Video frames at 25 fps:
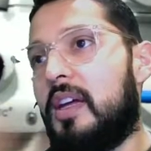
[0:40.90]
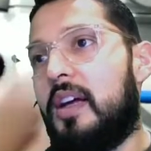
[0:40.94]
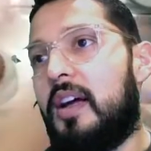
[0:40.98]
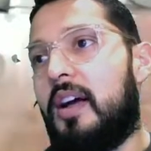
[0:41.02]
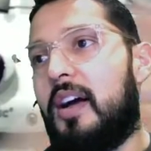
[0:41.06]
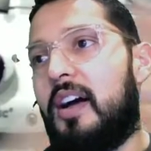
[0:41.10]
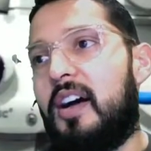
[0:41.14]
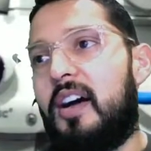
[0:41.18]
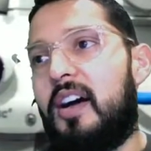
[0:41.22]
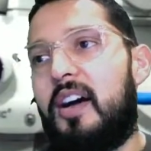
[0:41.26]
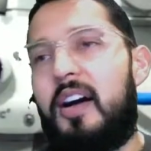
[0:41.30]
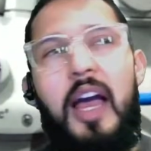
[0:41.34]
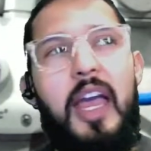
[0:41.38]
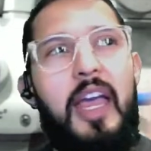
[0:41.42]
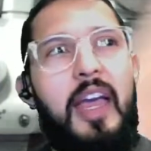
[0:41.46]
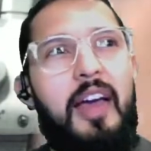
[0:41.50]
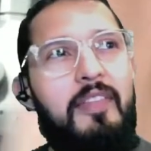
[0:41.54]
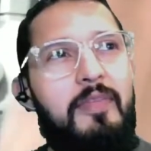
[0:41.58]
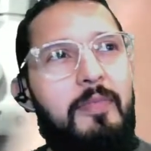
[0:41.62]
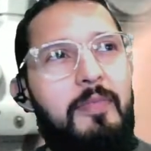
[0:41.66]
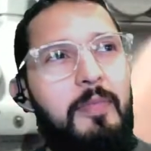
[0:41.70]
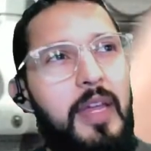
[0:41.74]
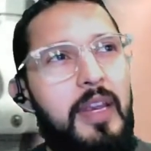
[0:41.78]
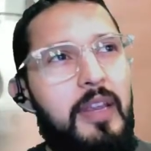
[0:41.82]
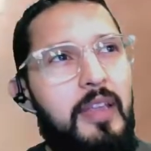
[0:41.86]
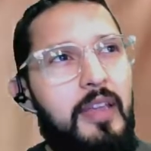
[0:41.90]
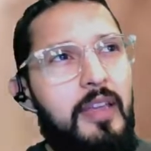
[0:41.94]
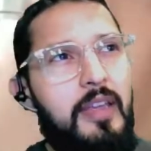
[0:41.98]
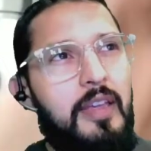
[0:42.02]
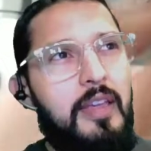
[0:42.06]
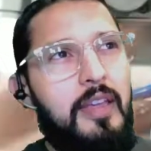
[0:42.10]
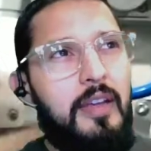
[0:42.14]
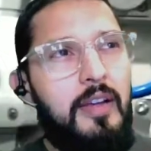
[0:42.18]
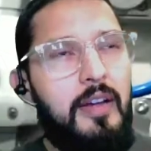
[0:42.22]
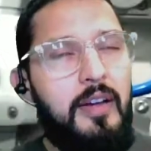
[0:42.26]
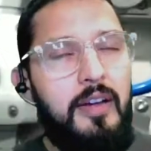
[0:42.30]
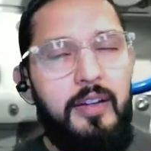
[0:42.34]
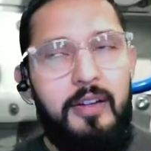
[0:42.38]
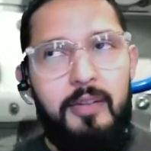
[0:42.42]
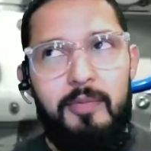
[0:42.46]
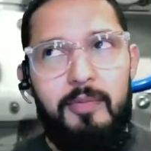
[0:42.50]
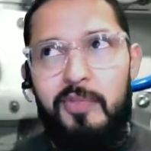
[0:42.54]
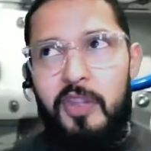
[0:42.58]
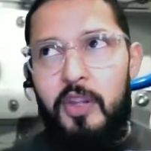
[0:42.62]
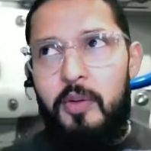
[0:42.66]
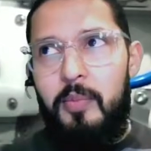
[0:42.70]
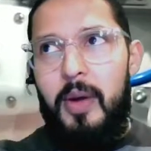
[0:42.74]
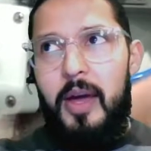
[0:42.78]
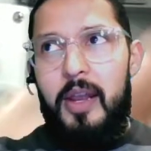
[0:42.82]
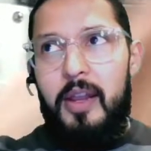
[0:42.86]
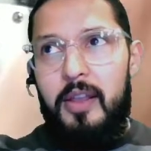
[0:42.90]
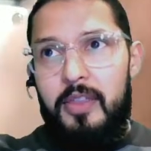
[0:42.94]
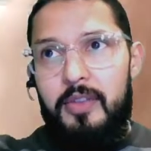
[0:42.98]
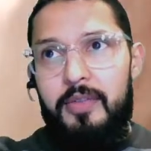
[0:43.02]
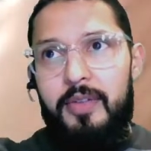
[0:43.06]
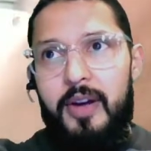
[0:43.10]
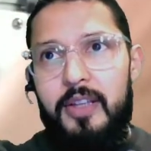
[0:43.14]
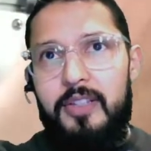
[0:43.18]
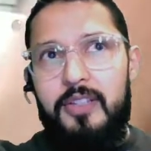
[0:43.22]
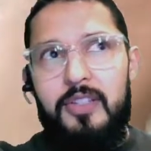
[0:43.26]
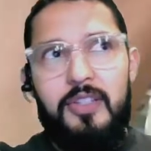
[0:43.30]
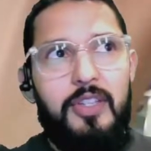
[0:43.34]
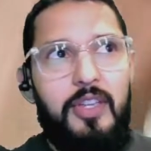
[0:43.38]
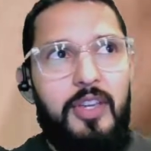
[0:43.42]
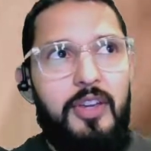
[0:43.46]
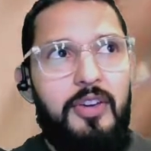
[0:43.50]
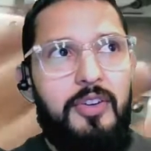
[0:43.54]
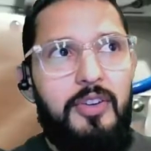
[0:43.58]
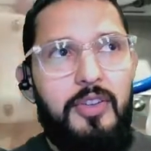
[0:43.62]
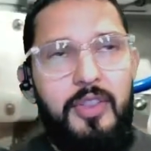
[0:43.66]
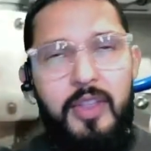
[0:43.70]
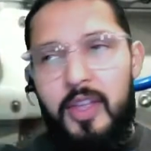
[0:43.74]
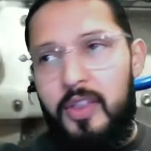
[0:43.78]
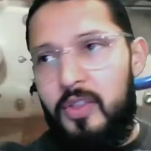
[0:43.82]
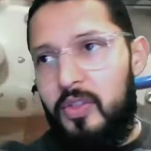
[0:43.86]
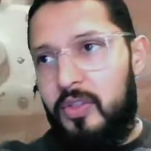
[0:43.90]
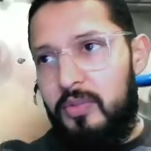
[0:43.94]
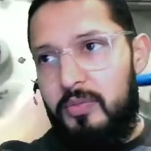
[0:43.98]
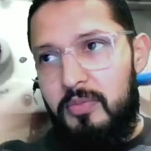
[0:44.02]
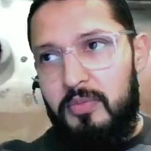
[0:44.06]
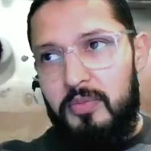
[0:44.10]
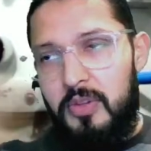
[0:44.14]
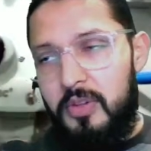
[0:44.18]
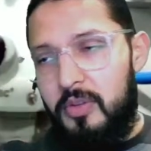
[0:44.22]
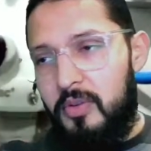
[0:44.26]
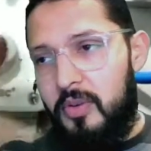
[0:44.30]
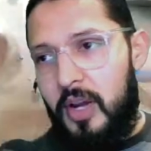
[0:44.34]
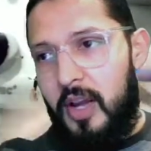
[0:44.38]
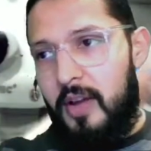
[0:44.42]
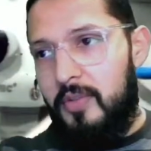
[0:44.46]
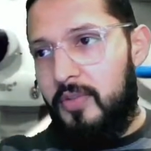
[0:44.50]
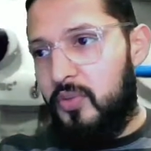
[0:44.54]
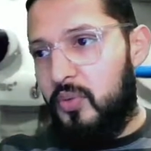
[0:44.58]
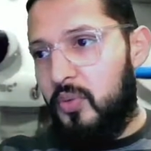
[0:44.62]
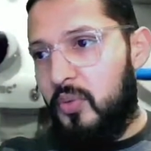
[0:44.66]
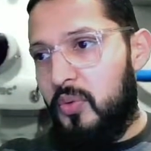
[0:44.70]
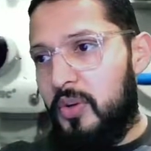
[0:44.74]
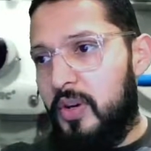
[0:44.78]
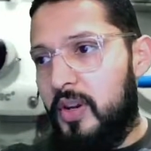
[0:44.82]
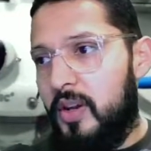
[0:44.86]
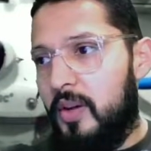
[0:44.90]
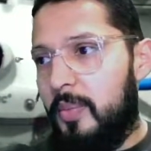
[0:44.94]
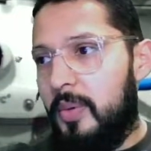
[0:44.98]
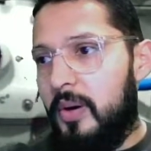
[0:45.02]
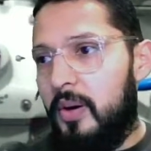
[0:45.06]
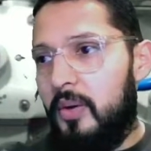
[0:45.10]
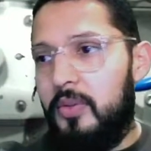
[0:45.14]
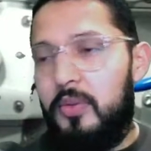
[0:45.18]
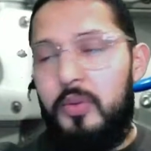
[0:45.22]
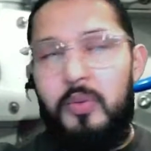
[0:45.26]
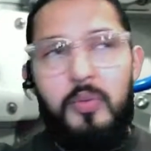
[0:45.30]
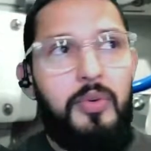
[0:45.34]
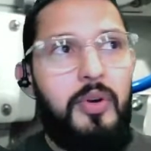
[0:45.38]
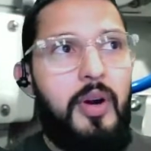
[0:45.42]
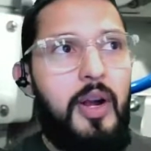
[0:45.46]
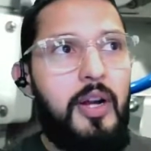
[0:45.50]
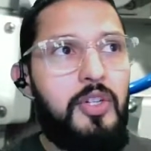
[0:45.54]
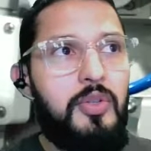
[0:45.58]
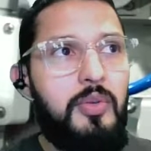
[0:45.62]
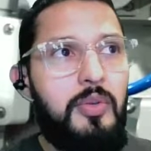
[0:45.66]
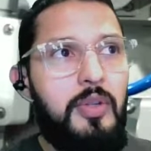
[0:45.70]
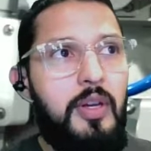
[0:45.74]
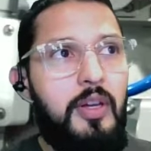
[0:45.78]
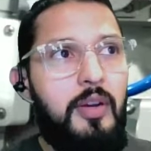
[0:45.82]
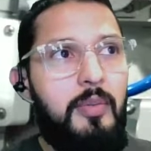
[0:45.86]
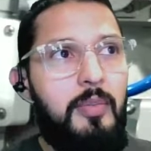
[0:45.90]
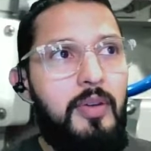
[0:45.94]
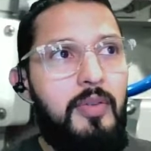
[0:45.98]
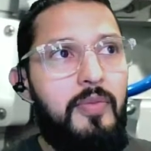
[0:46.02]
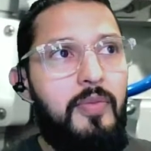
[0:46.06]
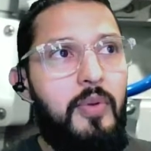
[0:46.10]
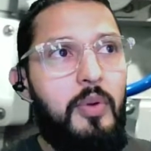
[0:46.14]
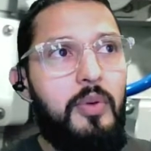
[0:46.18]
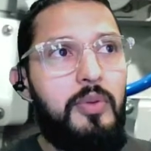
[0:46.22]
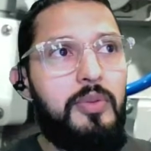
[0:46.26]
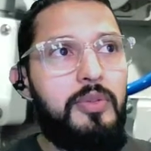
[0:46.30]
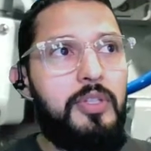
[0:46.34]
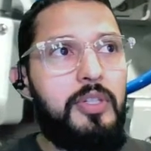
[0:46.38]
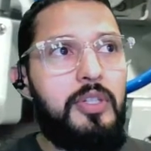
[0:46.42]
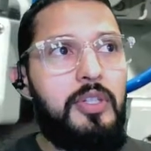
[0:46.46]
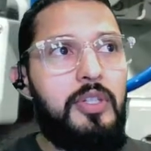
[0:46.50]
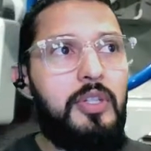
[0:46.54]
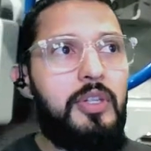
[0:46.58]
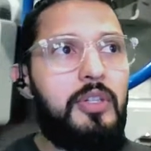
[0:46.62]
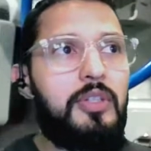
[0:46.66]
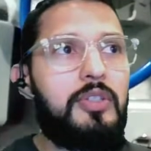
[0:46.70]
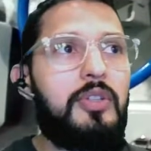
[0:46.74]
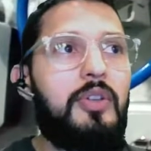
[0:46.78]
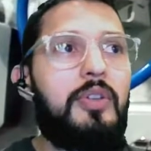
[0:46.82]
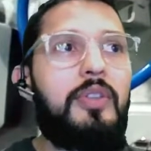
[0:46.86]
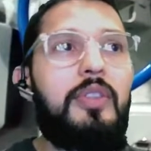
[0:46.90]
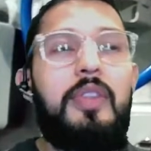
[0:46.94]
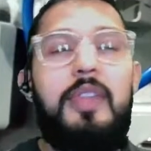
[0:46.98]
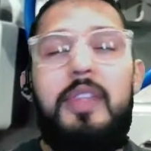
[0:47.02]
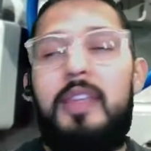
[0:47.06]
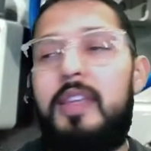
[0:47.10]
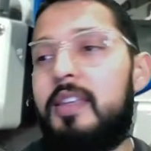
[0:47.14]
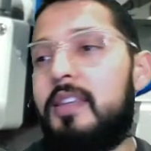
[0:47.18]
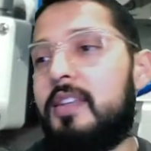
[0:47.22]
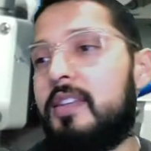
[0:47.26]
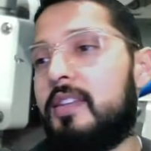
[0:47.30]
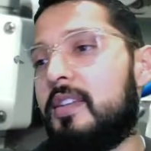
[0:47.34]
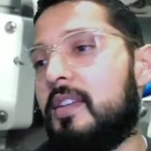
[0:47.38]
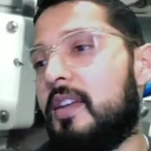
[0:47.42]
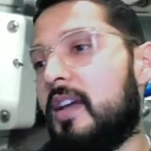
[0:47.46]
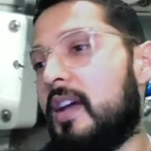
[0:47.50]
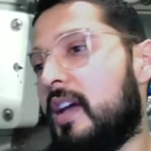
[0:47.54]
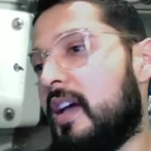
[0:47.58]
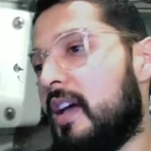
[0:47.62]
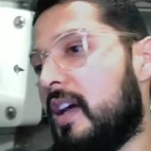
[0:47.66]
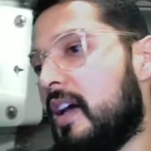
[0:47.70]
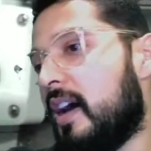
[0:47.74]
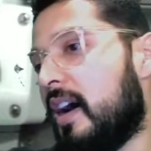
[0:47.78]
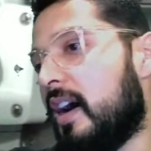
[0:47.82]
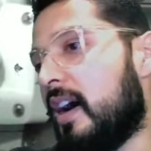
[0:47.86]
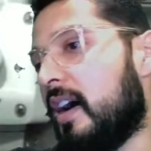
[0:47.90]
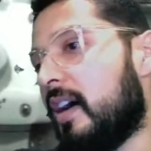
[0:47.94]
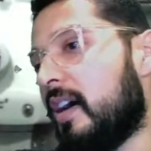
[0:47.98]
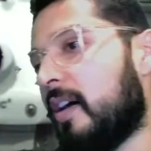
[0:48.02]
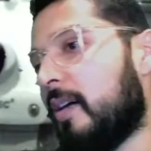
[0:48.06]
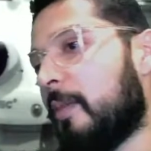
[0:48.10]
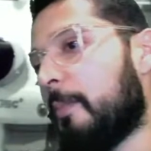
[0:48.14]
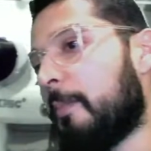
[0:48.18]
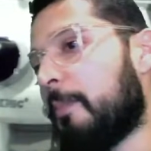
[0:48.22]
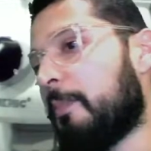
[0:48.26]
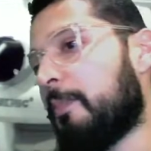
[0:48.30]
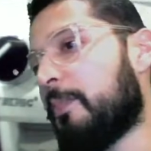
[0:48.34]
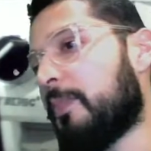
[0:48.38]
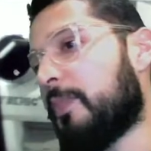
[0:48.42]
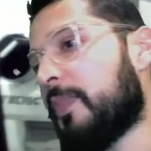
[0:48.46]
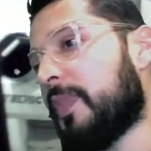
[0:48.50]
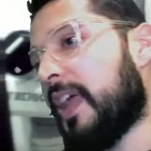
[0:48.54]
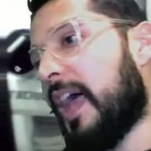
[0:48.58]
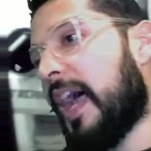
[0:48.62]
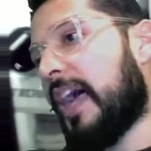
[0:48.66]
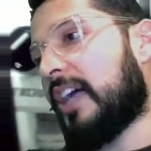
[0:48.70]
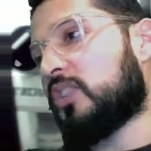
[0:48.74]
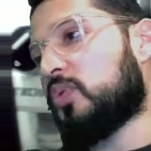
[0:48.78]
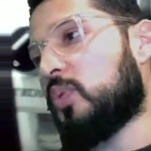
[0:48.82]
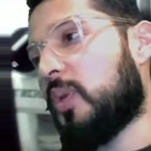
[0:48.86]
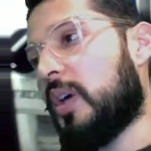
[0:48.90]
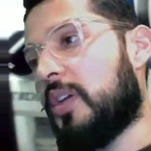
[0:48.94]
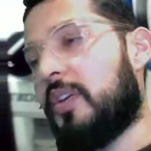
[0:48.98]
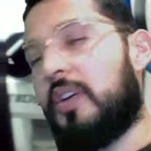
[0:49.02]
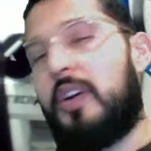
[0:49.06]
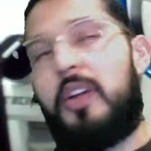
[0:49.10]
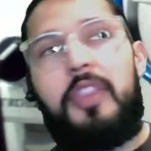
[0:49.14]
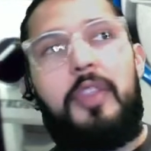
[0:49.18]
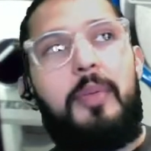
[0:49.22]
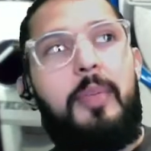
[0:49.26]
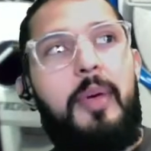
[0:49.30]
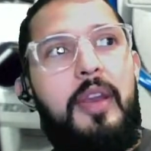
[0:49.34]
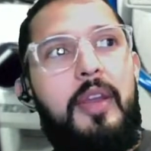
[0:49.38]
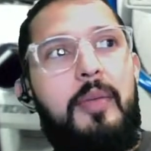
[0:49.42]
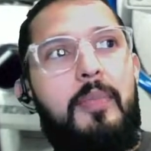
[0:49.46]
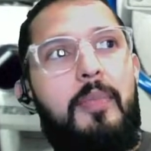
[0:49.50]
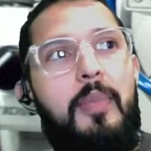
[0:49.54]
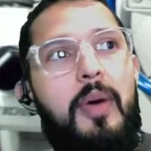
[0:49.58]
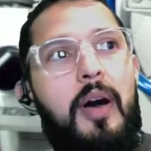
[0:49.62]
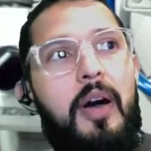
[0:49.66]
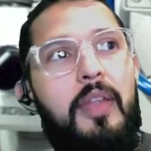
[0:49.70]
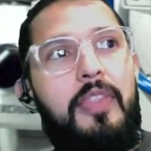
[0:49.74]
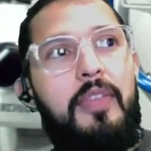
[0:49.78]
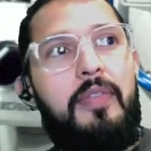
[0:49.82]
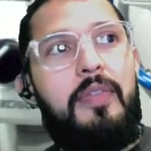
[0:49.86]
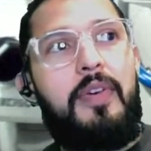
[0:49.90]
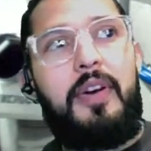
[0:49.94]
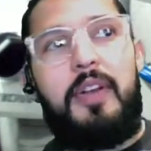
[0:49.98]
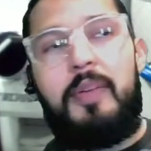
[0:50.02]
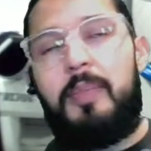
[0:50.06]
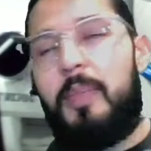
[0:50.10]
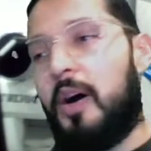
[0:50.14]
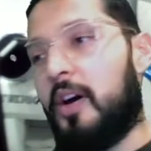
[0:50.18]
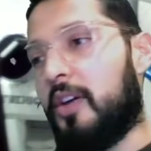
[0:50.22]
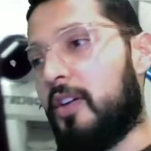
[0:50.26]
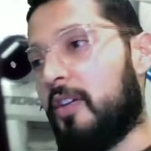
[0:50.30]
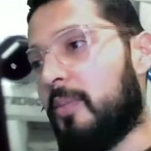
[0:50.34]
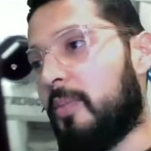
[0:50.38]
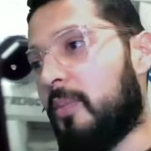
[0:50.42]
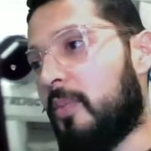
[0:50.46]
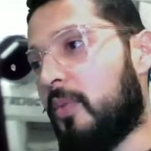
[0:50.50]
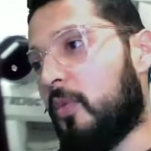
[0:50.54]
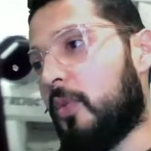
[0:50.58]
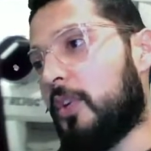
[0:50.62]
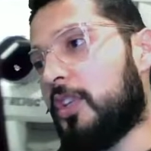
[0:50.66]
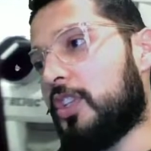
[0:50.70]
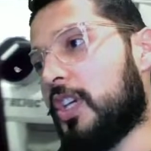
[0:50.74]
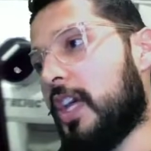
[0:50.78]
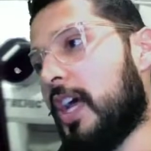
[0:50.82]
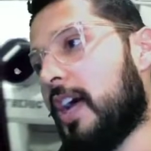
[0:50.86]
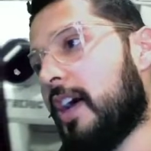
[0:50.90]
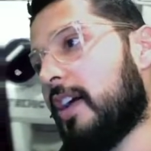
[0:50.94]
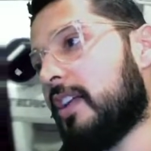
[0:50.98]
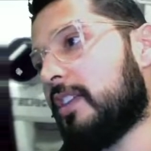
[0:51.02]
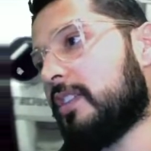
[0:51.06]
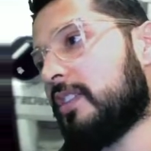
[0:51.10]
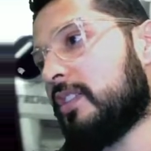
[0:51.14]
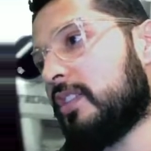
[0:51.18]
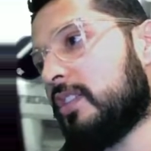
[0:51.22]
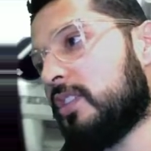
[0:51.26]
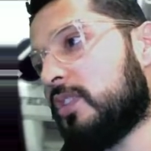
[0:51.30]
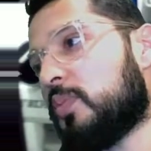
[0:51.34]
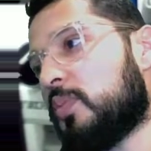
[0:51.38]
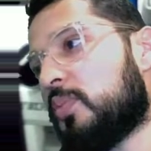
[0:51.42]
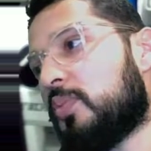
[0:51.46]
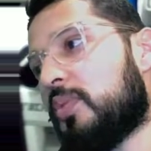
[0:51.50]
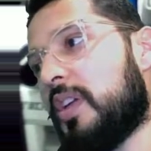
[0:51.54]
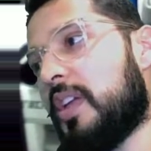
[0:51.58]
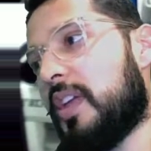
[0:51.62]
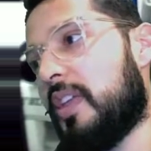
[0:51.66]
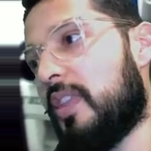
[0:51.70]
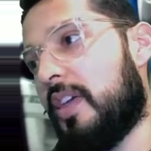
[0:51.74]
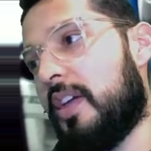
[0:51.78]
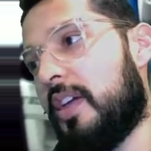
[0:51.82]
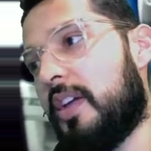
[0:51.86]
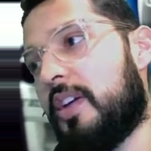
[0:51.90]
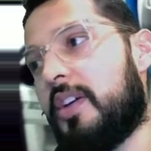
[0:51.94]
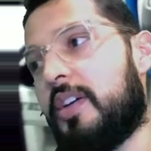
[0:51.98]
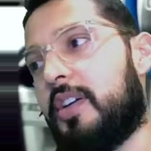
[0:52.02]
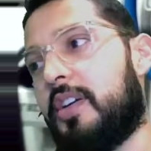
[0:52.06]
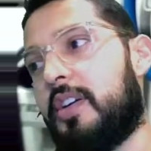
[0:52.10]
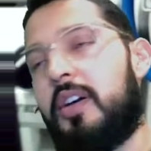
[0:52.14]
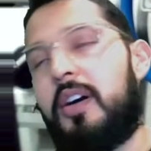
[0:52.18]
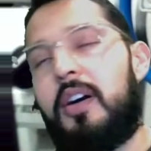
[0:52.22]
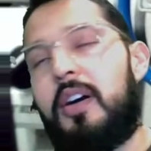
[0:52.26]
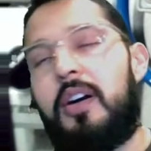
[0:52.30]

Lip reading: I have many pneumatic devices here that you don't have to worry about. We're actually going to be focusing just on this actuator at the very bottom, which has a spring there